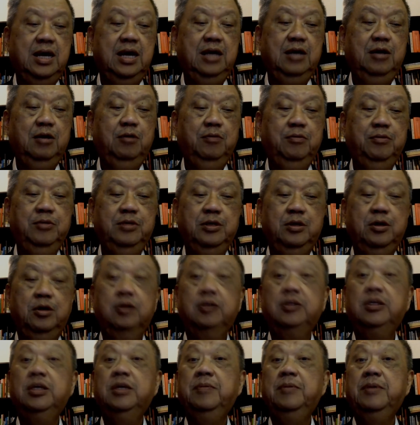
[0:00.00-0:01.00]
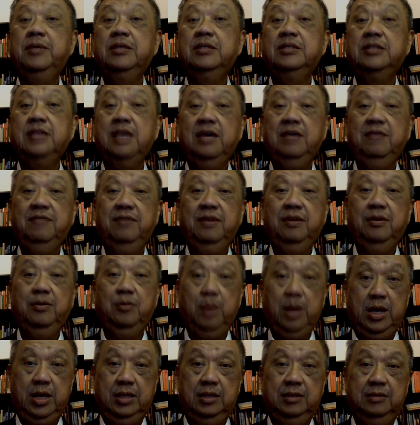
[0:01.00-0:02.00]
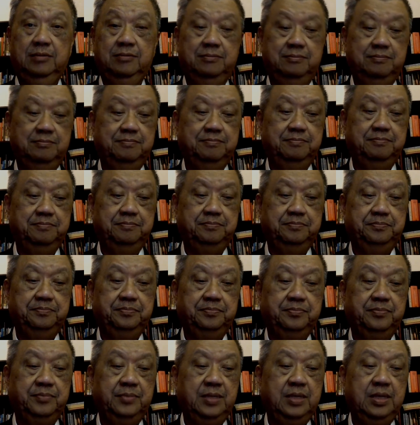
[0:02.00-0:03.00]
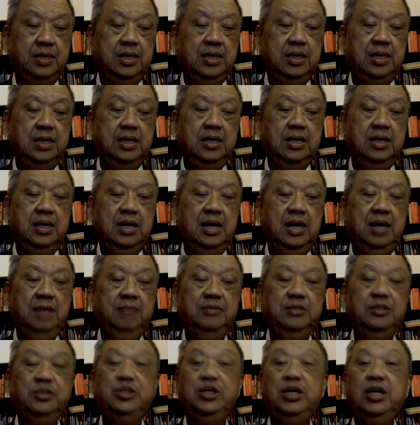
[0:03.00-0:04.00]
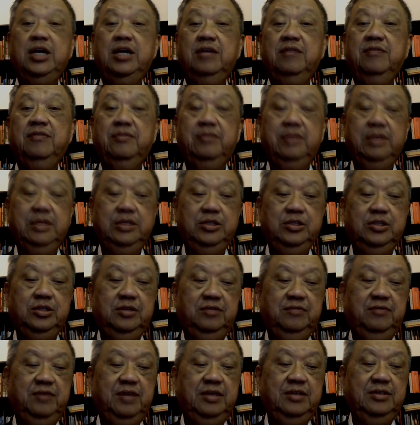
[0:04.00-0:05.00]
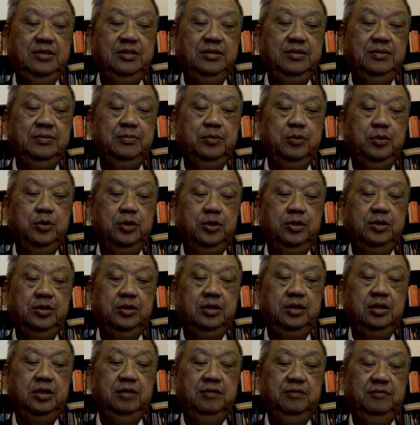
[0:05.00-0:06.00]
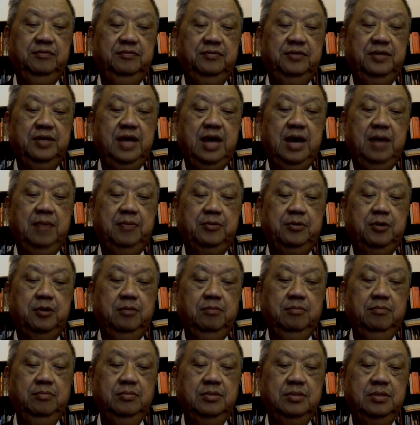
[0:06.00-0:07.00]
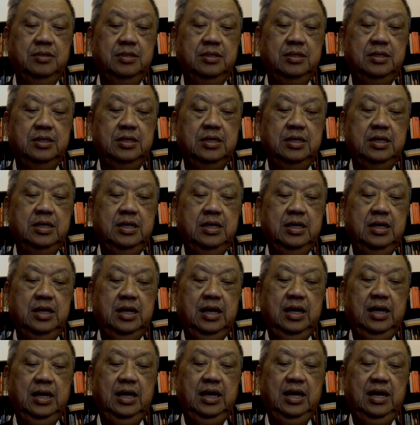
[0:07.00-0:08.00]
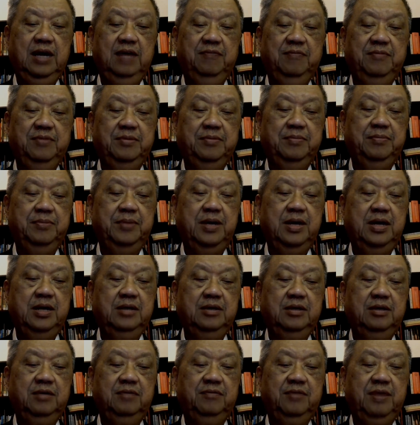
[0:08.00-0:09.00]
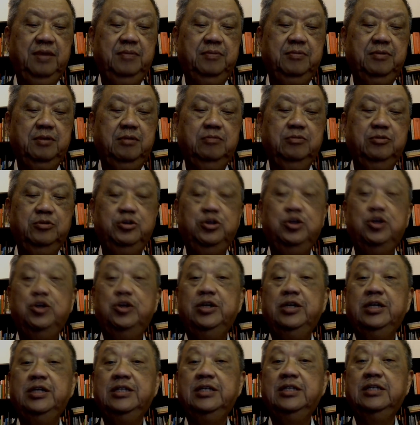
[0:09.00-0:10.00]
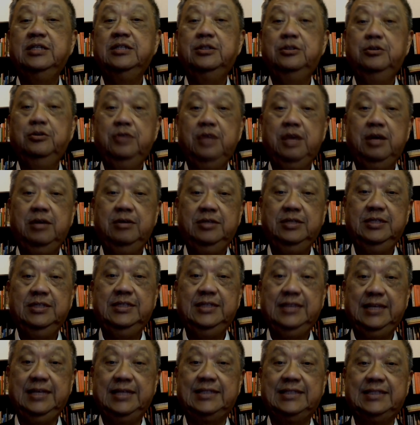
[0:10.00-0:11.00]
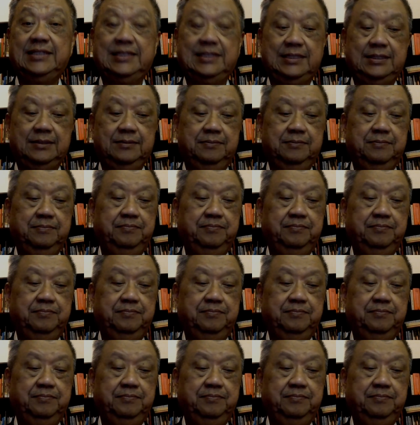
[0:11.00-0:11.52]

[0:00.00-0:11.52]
I hope you're all keeping safe and well.I'm the chair of the Regional Advisory Board of APCOM, and I have been part of APCOM's journey since 2006.